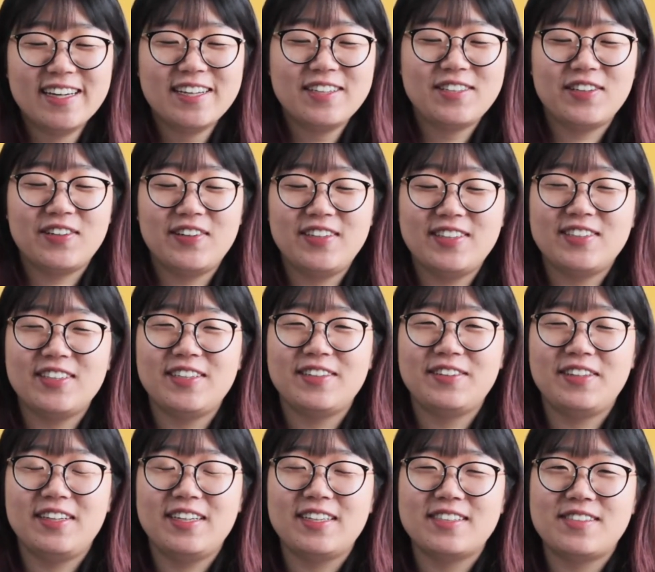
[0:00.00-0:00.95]
show it to
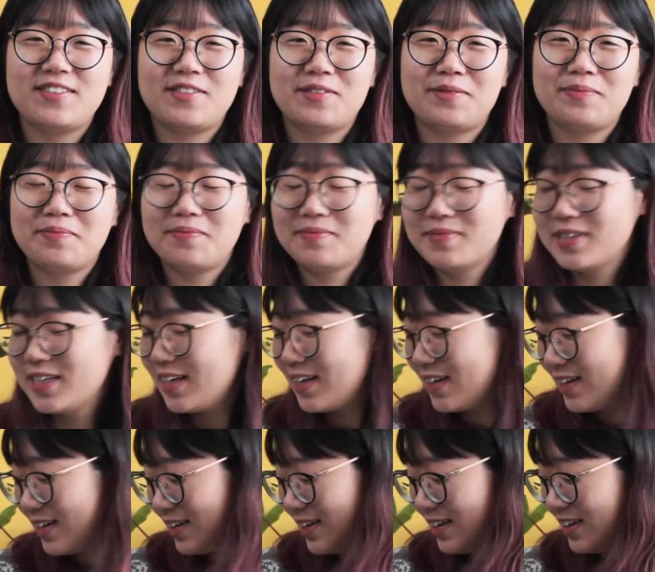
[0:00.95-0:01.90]
you. It's,
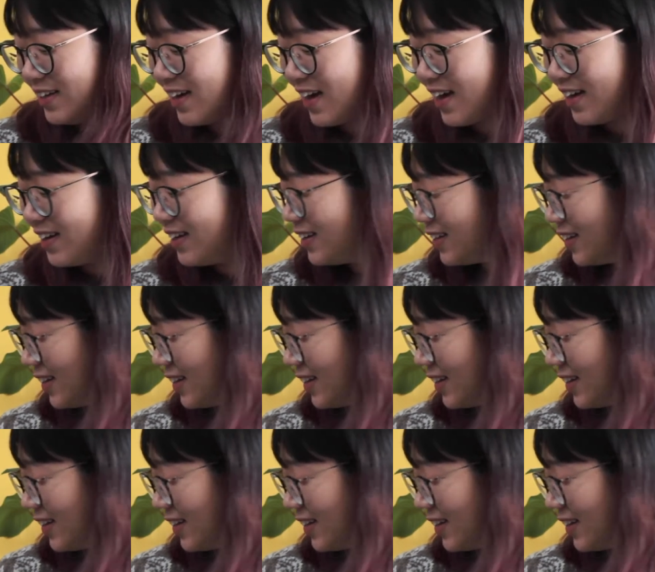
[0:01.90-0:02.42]
yeah.